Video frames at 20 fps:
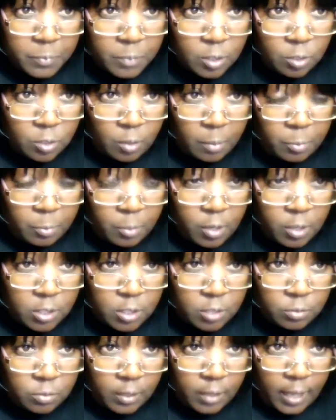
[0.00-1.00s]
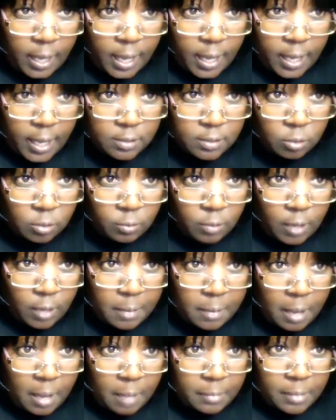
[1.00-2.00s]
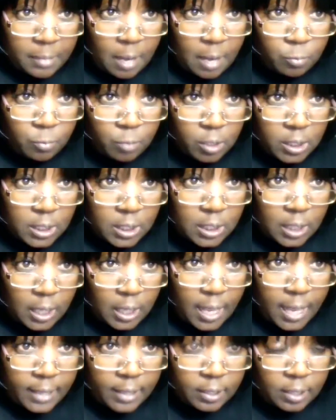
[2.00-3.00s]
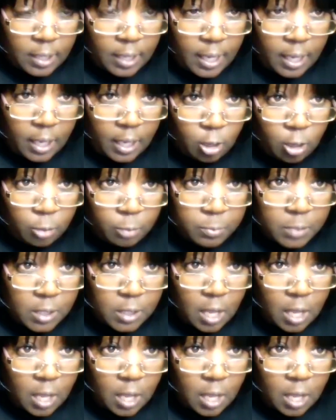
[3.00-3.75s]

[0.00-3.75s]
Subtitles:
So I'm going to do that. So I'm really glad that helped